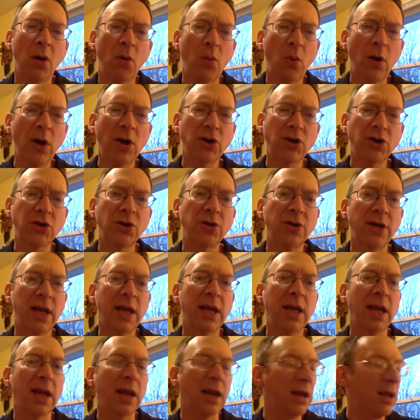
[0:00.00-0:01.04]
Where's your
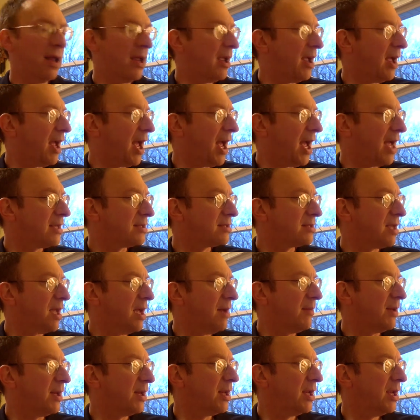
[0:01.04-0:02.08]
knitting? Asked
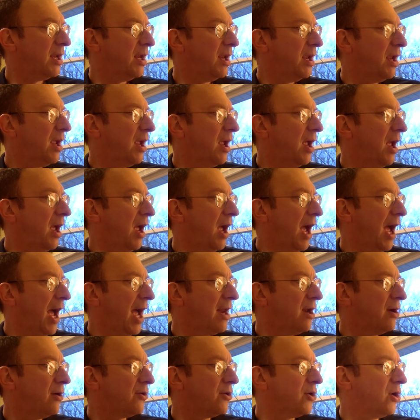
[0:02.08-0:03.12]
Homily.
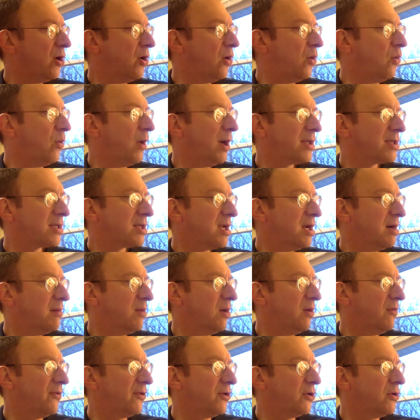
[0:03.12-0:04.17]
I don't know what's come
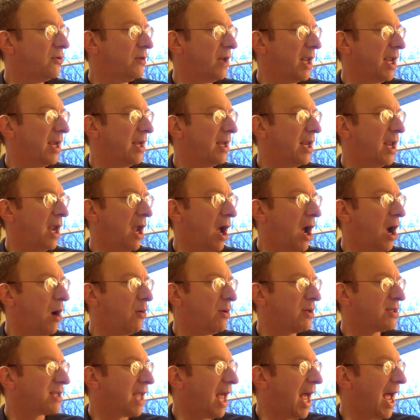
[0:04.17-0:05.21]
over you lately,
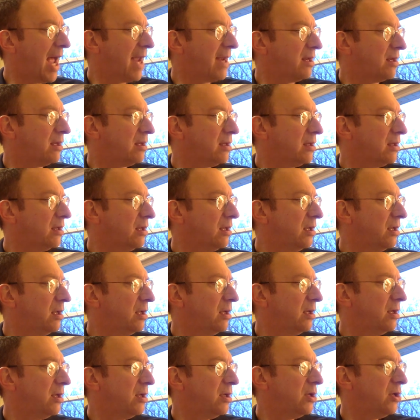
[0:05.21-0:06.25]
always idle.
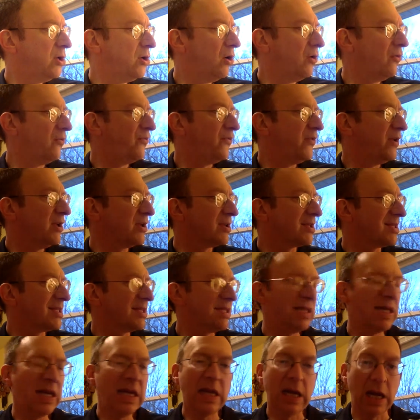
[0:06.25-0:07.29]
You don't feel
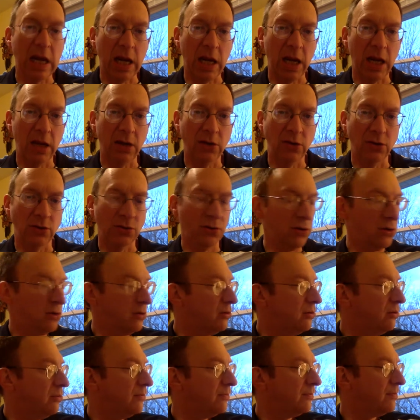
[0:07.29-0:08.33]
seedy, do
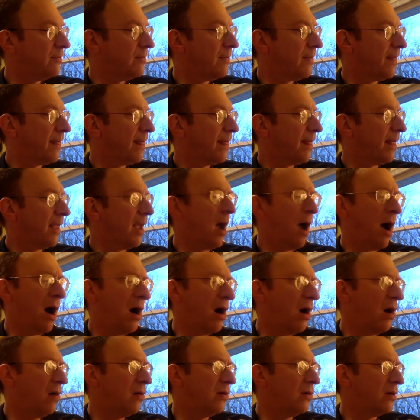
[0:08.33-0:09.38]
you?
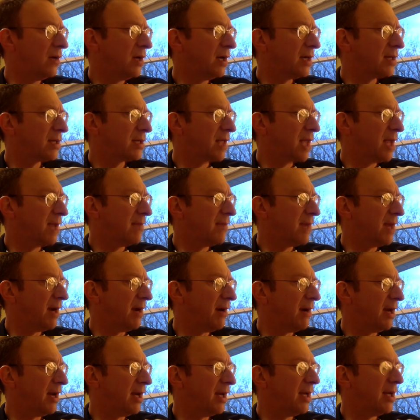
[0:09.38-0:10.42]
Oh, exclaimed
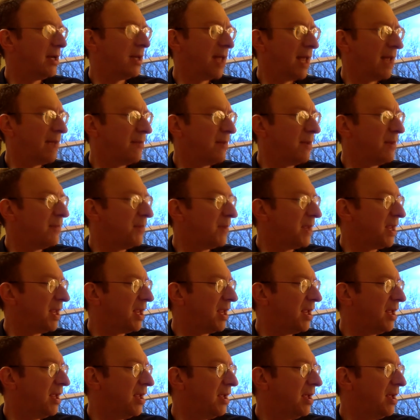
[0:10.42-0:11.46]
Arietti, let me
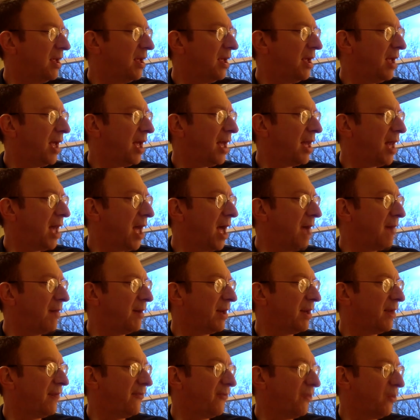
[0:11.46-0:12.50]
be. And
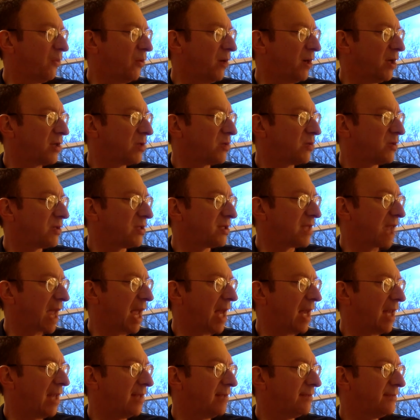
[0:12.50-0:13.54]
Homily for once was
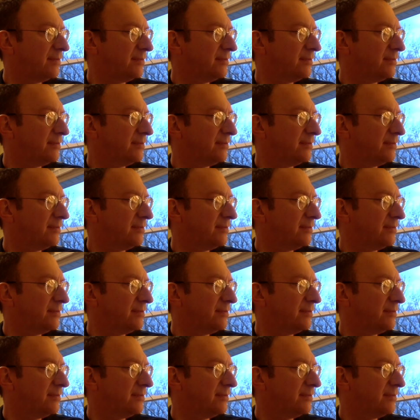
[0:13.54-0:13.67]
silent.